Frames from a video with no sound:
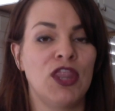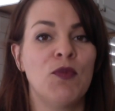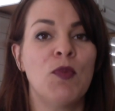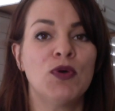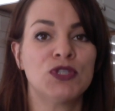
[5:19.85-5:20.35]

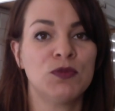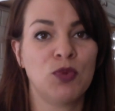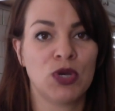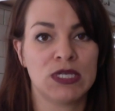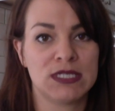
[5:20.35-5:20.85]
the most
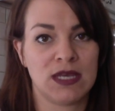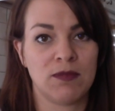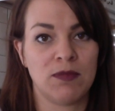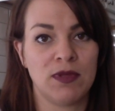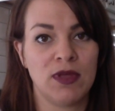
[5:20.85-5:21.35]
important
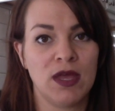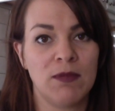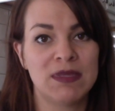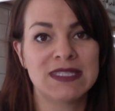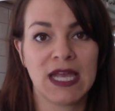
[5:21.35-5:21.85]
tip
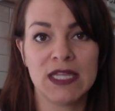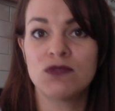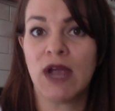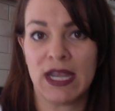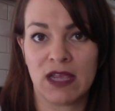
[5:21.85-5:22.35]
besides
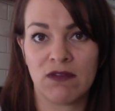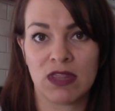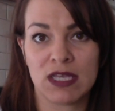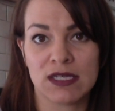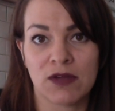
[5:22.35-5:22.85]
writing
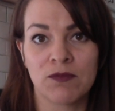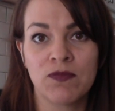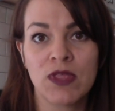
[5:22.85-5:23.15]
everything down.